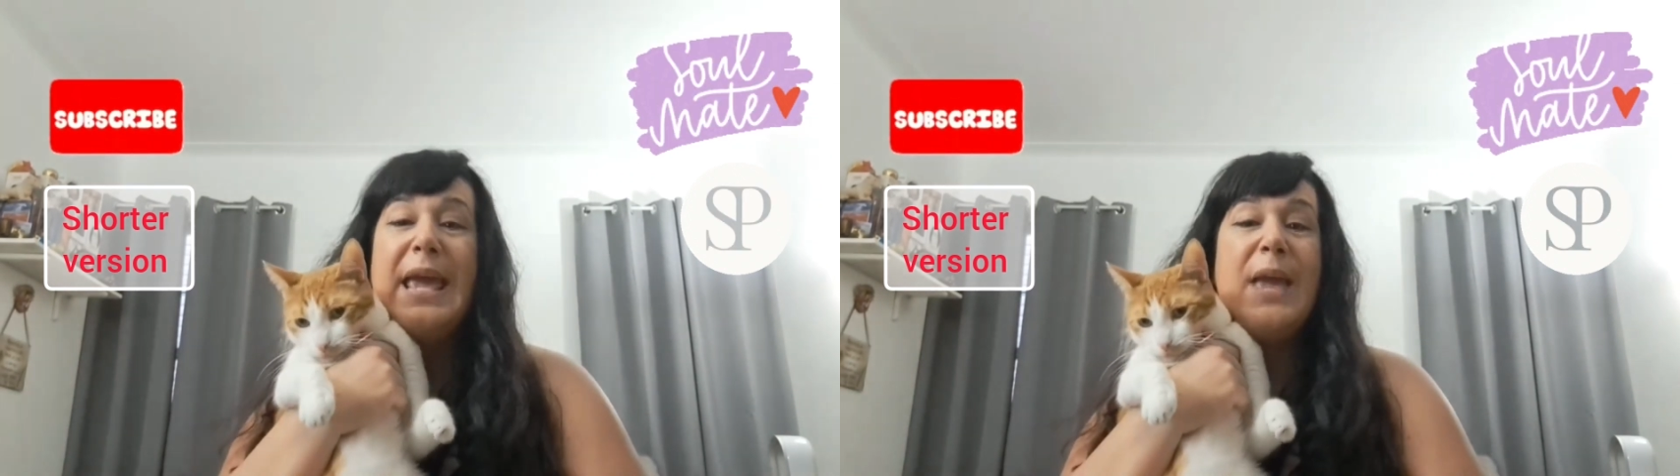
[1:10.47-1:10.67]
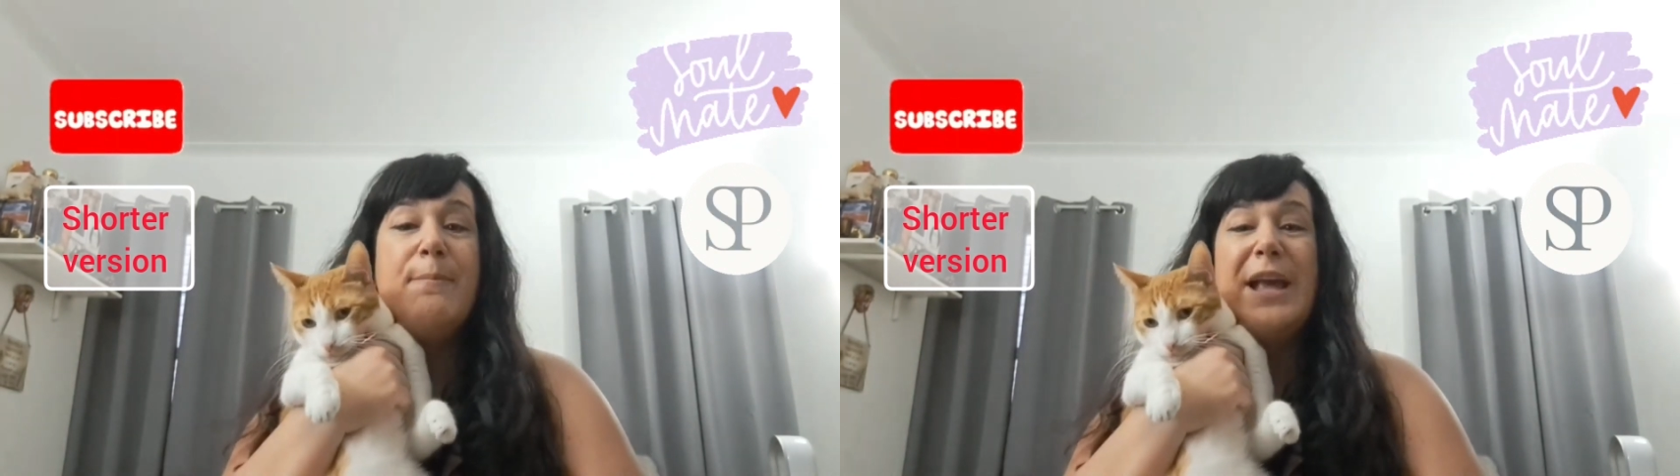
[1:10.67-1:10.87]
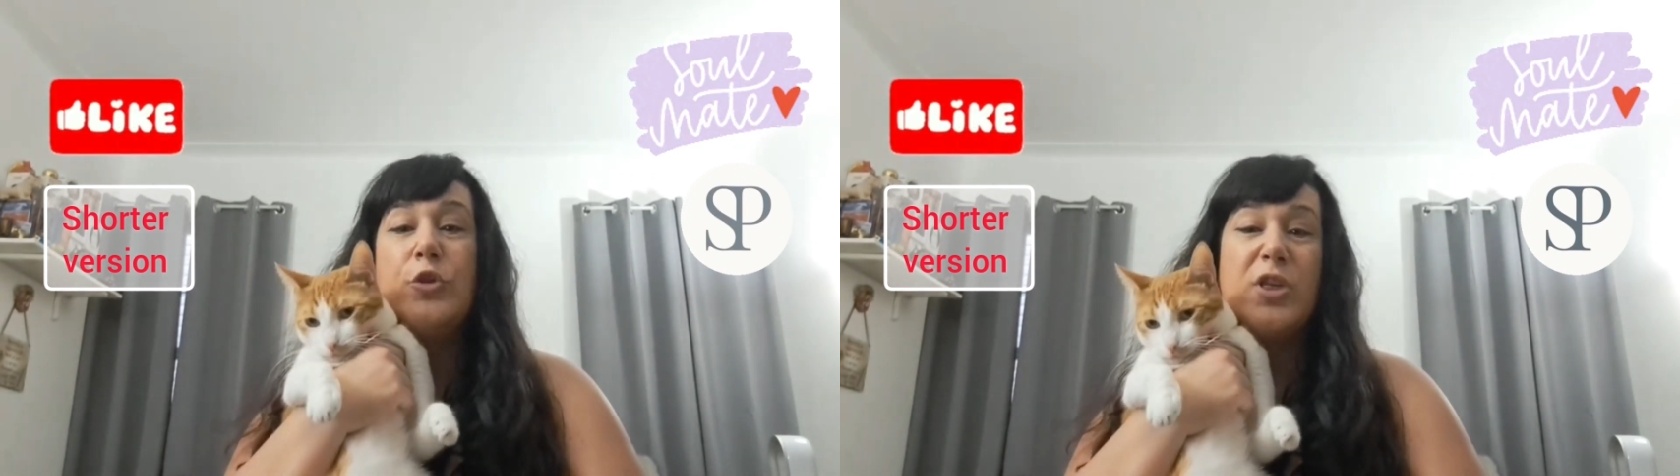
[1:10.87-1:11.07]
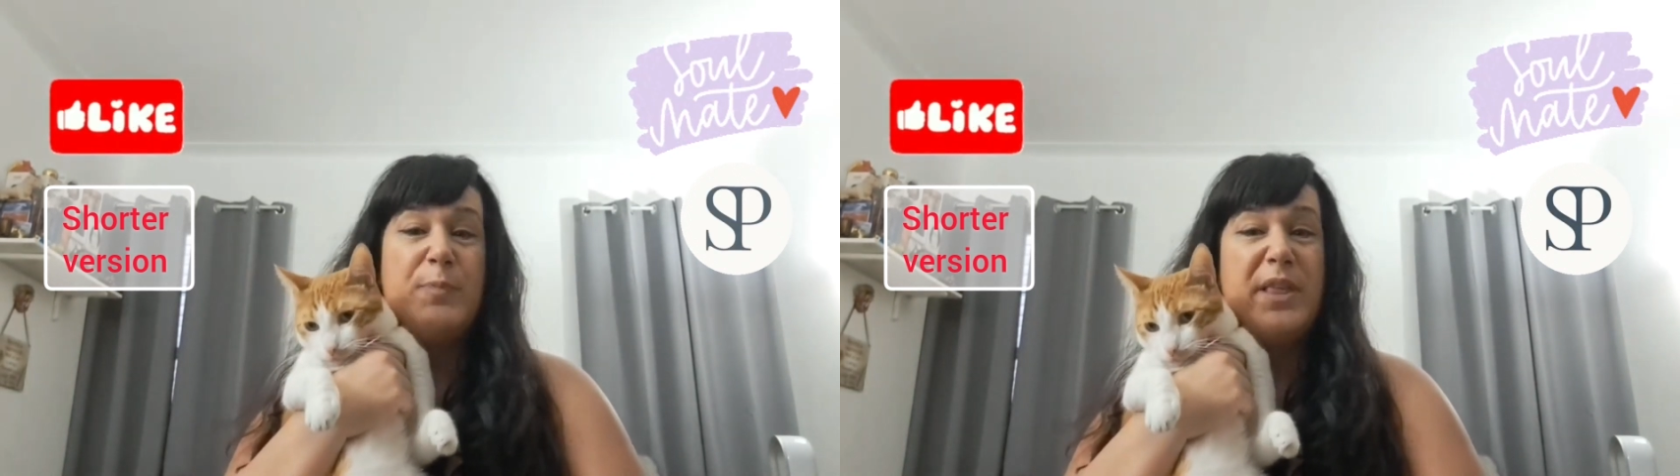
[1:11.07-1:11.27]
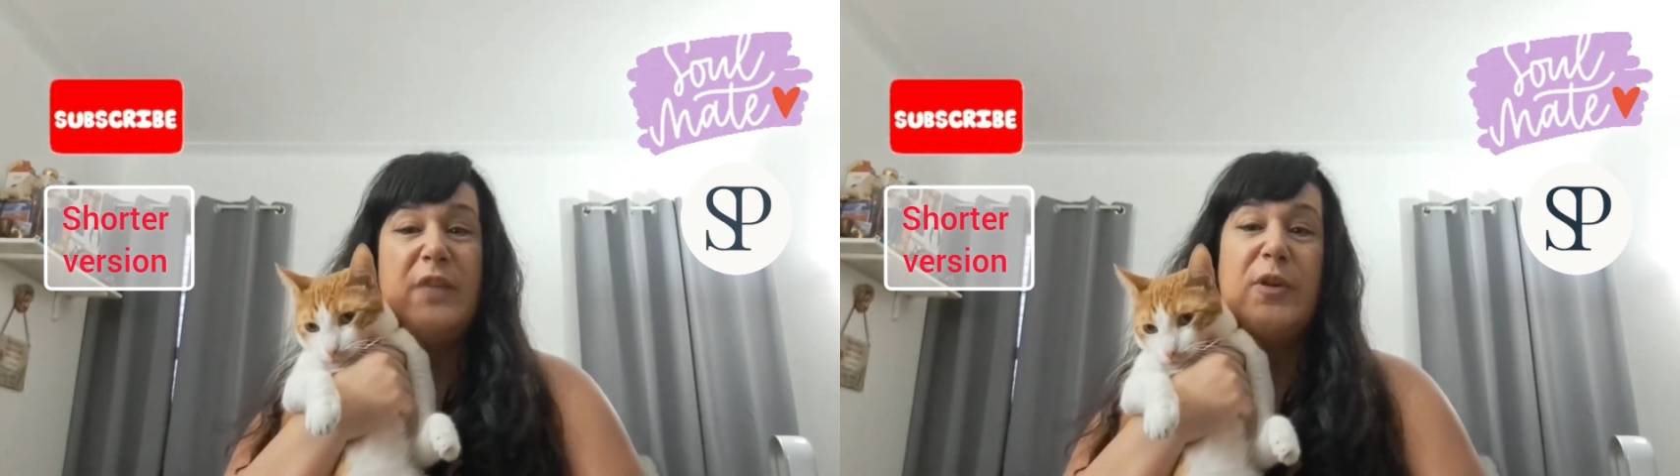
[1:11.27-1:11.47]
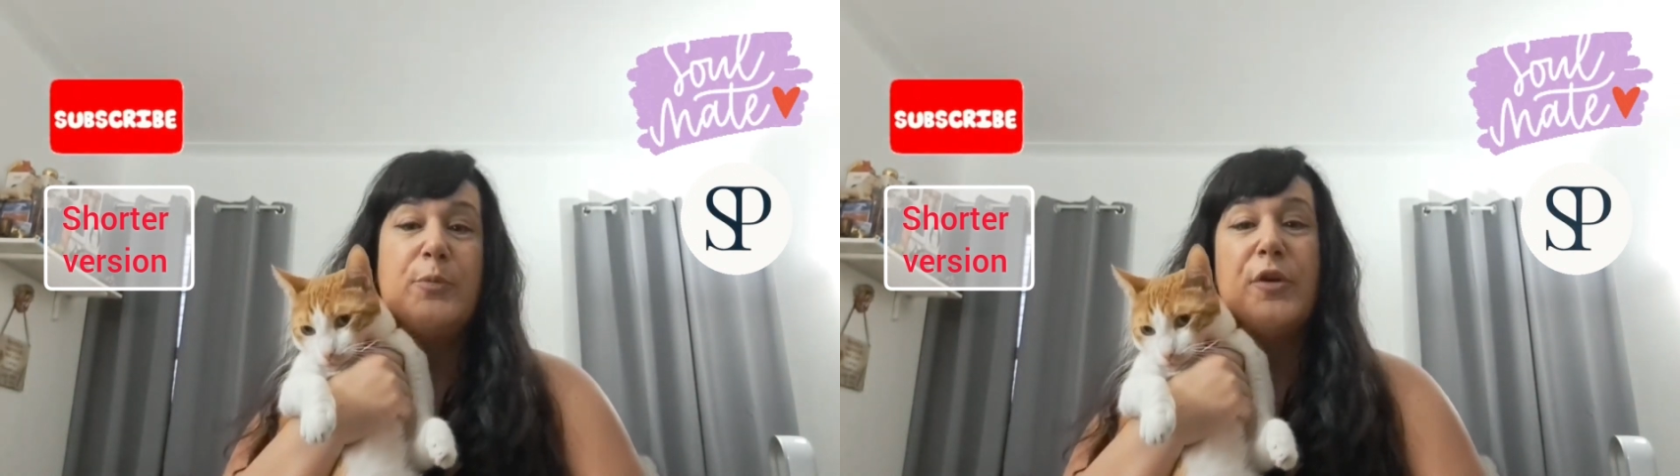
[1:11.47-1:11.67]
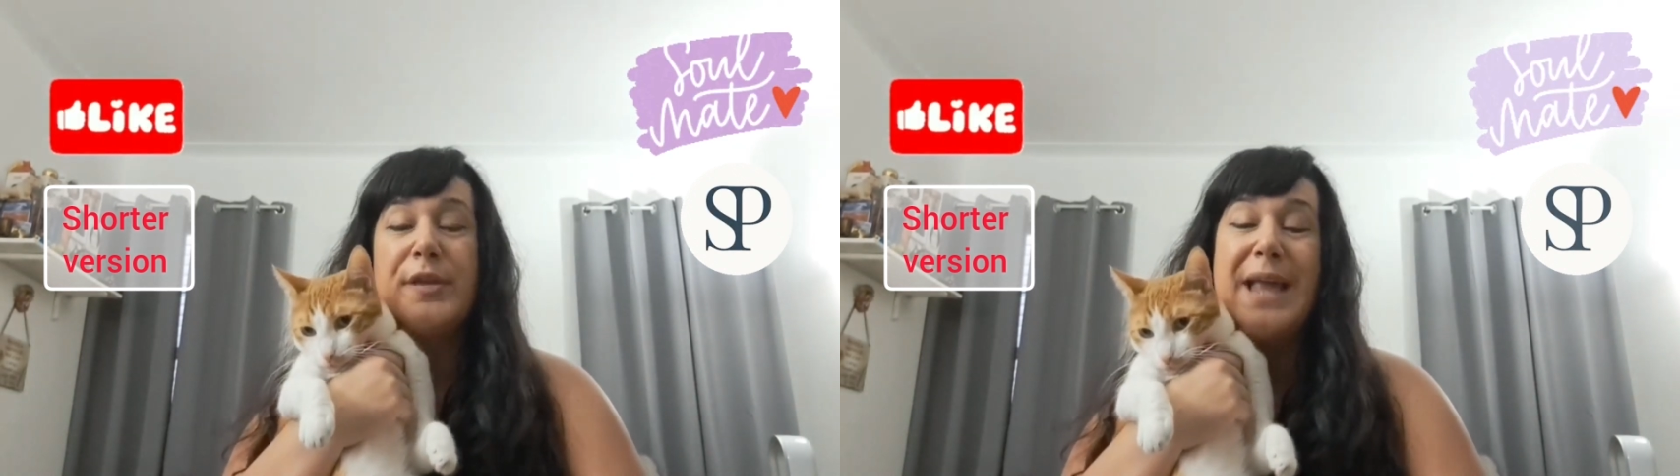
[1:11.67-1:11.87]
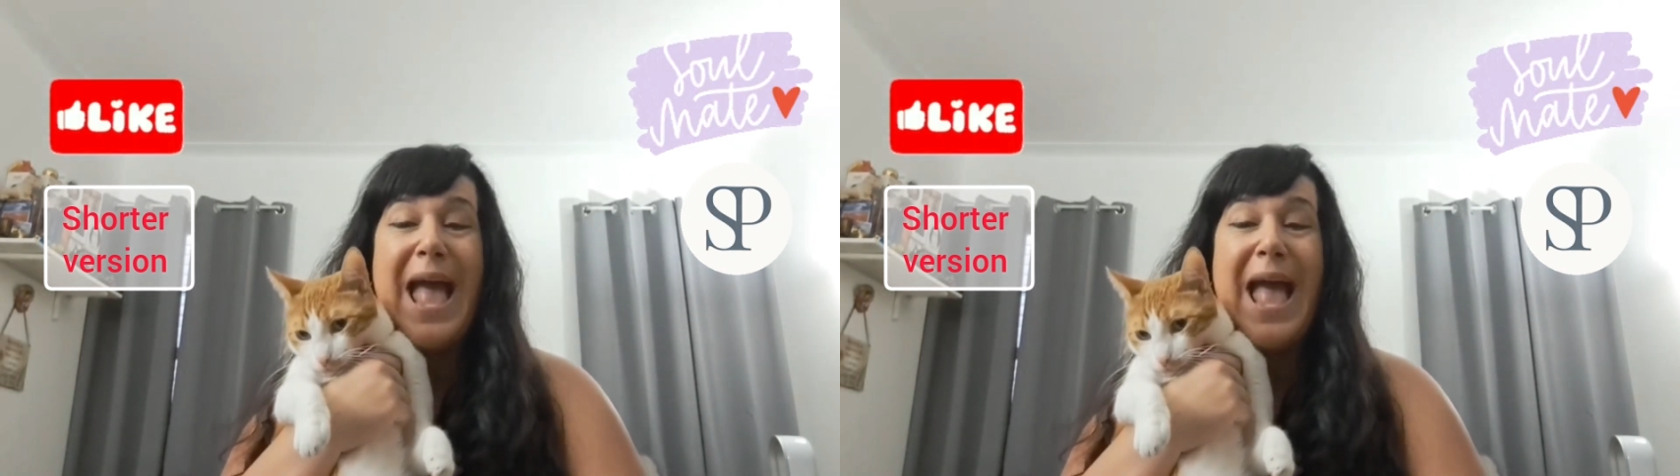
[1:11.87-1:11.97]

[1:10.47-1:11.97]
It makes a specific person